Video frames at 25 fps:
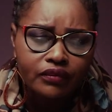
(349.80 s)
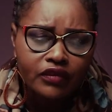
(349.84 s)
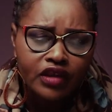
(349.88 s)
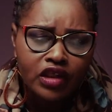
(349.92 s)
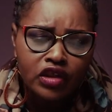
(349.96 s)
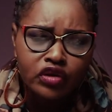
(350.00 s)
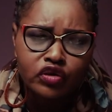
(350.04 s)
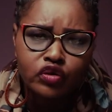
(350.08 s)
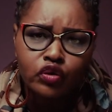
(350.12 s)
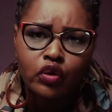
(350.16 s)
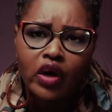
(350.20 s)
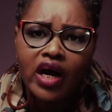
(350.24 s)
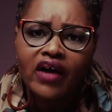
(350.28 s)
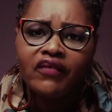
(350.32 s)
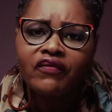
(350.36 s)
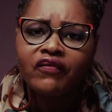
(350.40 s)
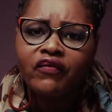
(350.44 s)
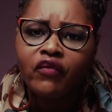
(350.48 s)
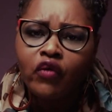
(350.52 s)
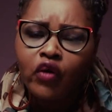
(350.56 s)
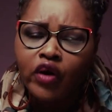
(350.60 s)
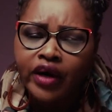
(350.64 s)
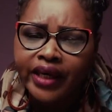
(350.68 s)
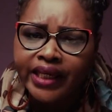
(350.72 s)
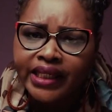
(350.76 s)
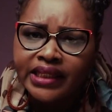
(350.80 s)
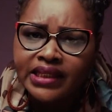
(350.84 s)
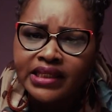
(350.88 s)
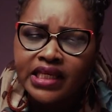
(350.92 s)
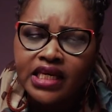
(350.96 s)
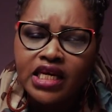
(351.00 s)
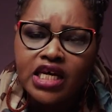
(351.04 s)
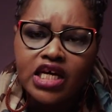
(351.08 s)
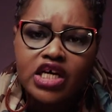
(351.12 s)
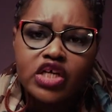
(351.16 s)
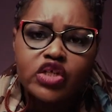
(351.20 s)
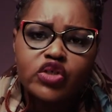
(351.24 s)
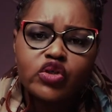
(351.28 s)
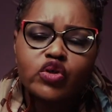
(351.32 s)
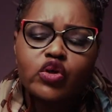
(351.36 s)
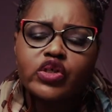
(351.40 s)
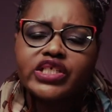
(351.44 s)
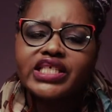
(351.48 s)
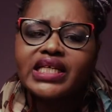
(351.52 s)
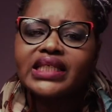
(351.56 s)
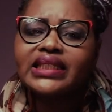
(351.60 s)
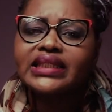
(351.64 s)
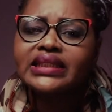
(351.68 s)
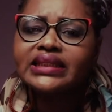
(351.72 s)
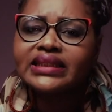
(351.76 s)
to avoid
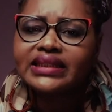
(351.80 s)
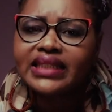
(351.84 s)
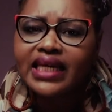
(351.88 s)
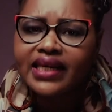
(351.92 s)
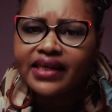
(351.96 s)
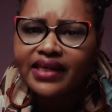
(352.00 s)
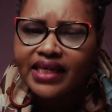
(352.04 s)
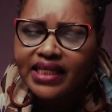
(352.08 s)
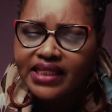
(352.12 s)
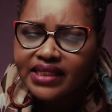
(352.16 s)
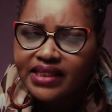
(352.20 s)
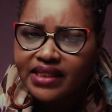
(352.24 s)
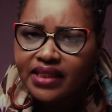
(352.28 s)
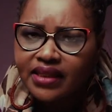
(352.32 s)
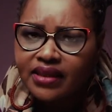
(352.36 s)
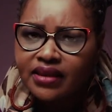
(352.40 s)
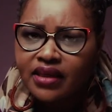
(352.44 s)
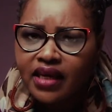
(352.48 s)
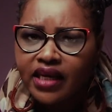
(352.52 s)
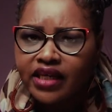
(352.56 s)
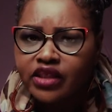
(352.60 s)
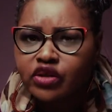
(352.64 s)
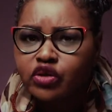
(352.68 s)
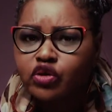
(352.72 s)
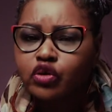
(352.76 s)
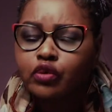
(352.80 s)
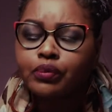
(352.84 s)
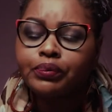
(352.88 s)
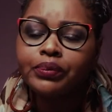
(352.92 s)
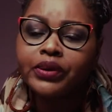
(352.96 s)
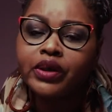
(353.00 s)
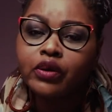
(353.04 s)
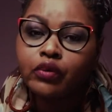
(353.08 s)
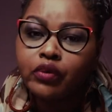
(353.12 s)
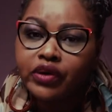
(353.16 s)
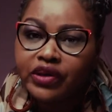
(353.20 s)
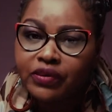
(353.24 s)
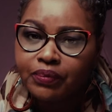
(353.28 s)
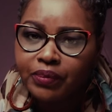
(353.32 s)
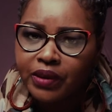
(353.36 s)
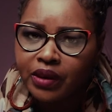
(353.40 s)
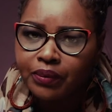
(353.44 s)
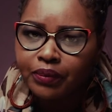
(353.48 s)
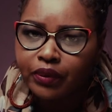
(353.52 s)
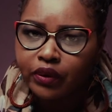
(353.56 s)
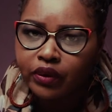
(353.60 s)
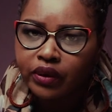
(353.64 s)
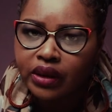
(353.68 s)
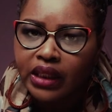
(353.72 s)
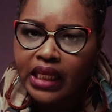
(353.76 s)
social interaction and to be with
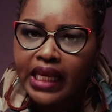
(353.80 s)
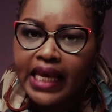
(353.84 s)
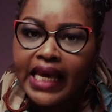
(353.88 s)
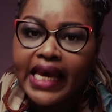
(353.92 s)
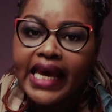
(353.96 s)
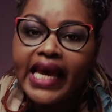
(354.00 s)
people.